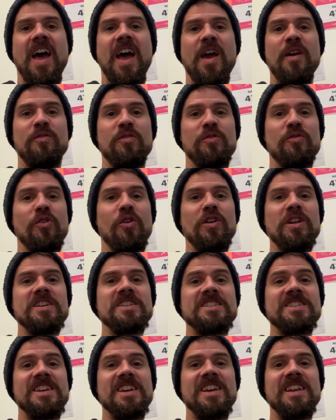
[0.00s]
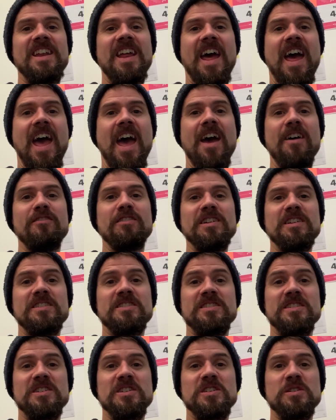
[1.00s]
If you've already seen
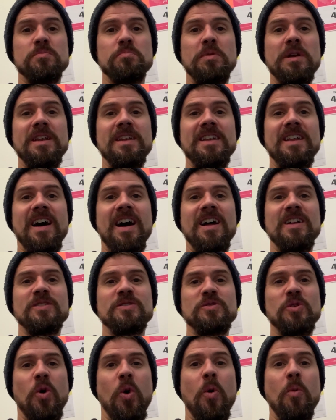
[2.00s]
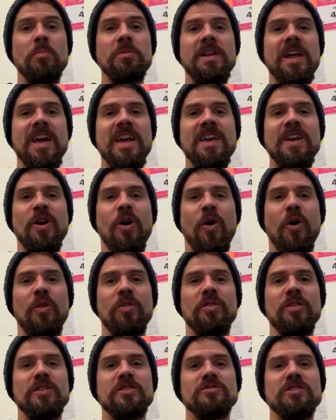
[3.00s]
Eric's Spindatt update
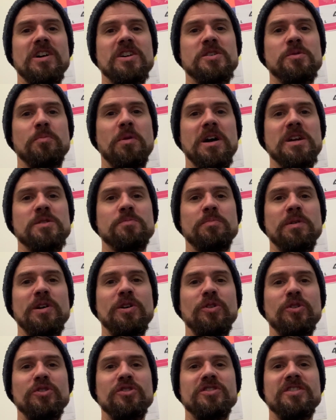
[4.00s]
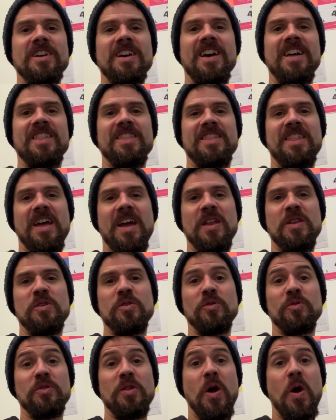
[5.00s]
on the trasherbash builds, then
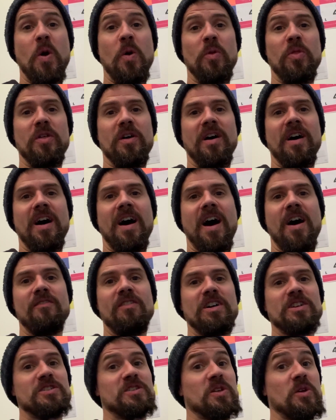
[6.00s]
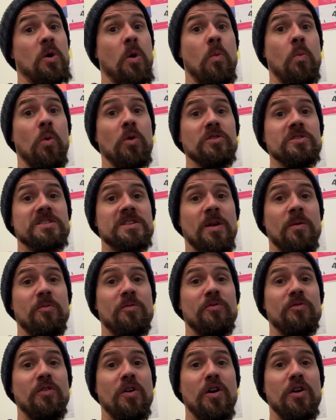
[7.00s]
you'll know that I've actually gone one step
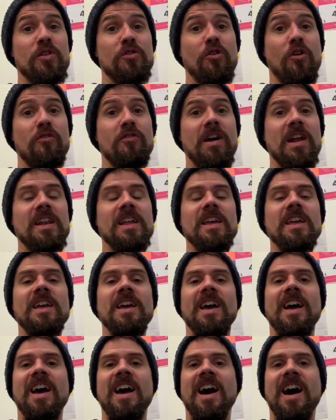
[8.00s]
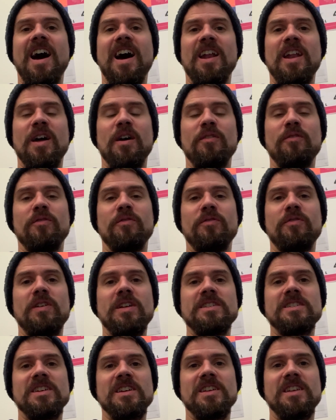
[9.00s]
further already, and I've
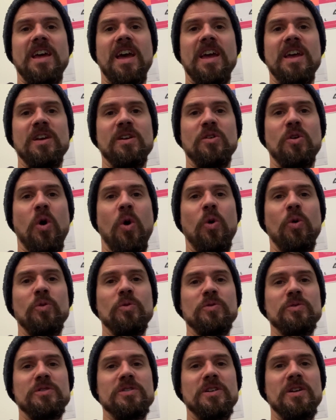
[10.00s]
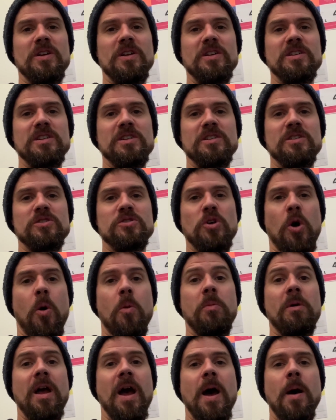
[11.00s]
fitted a gold
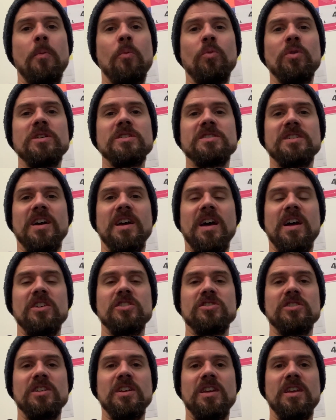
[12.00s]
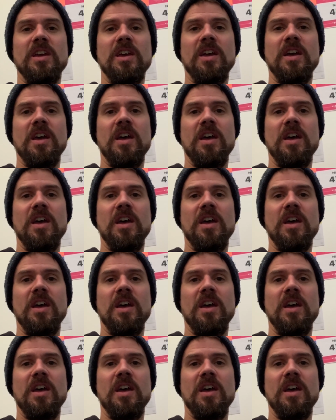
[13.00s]
top cap, which I actually